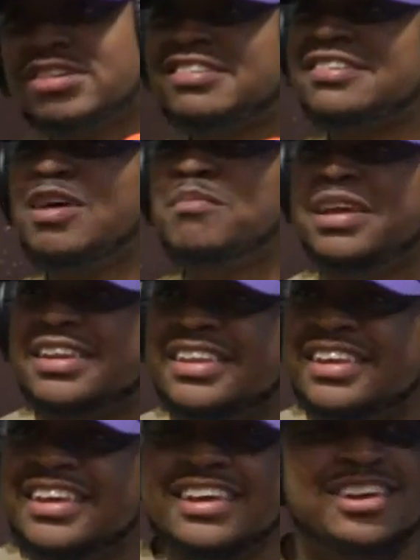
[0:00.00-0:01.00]

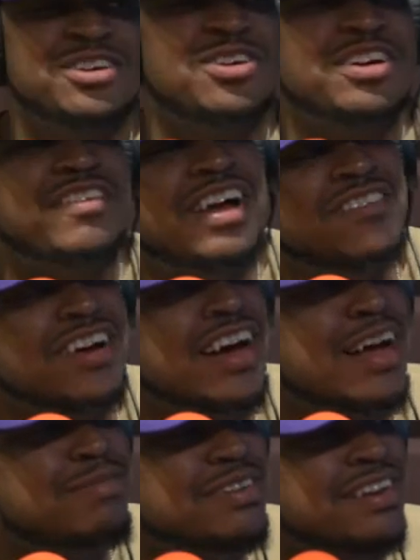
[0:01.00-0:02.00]
summoned. You don't even have an
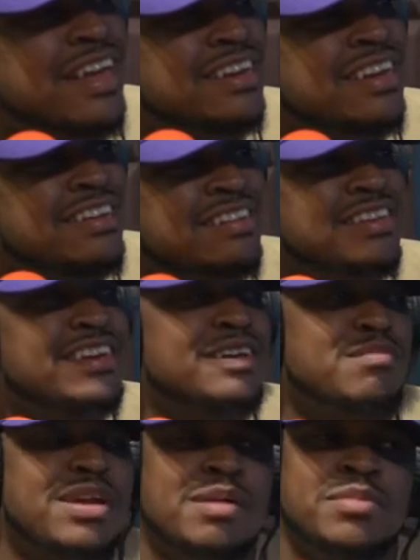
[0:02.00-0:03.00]
option like that.
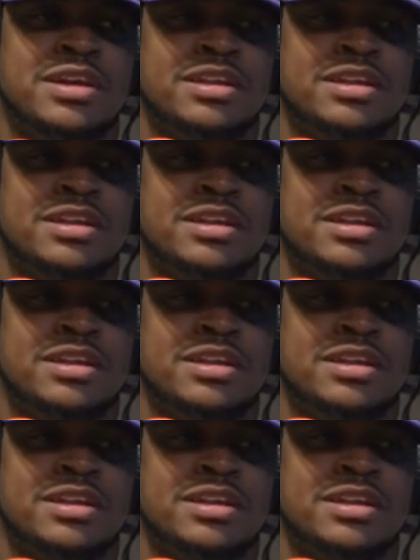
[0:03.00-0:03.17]
But I'm